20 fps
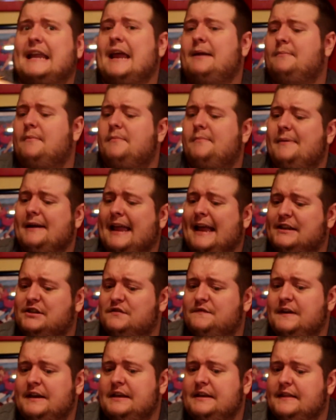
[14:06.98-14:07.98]
can't remember my
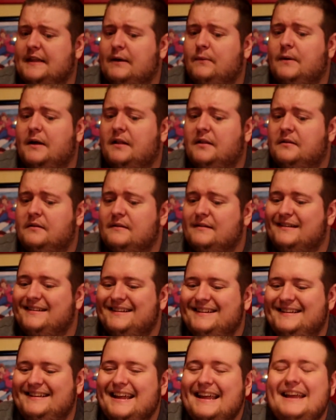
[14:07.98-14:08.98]
Castlevania that well.
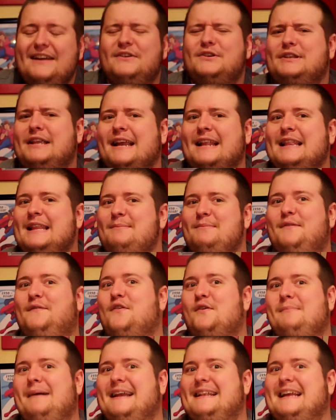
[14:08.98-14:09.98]
It was technically
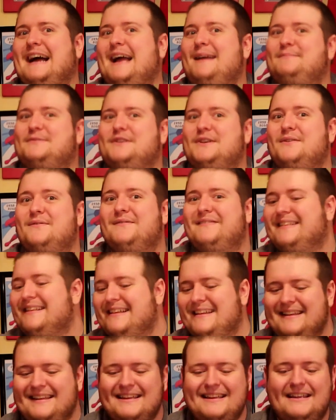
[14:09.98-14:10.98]
before my time, so.
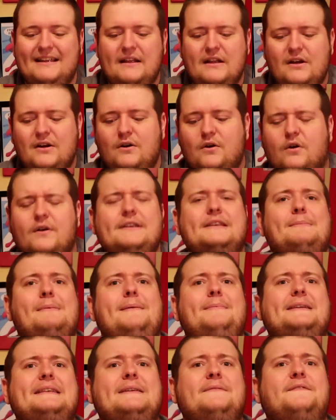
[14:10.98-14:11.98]
Or is it
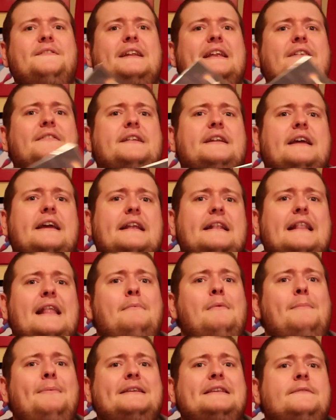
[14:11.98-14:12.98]
maybe Symphony of the Night? That
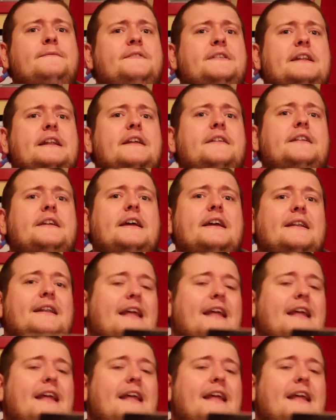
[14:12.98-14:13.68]
might be Symphony of the Night.